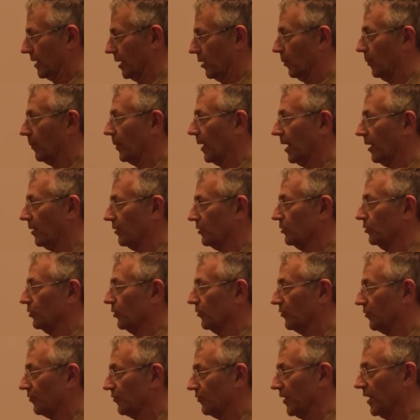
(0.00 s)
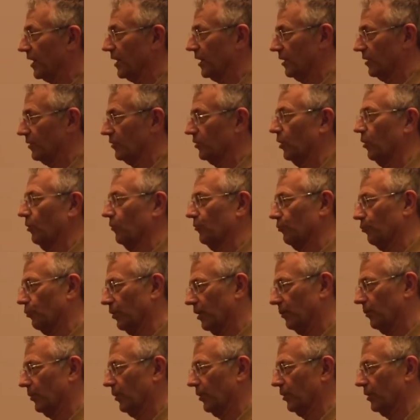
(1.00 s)
about the fate of
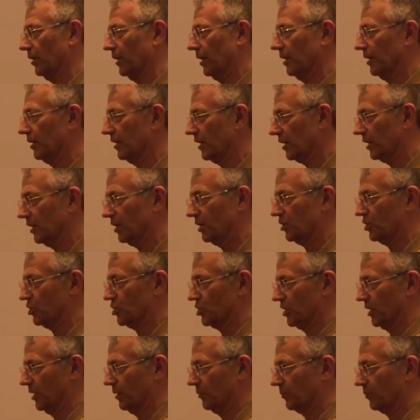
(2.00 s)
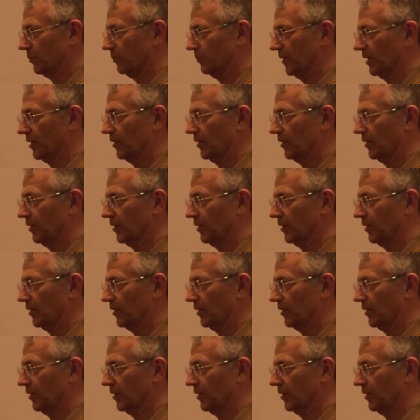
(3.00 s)
women in Egypt,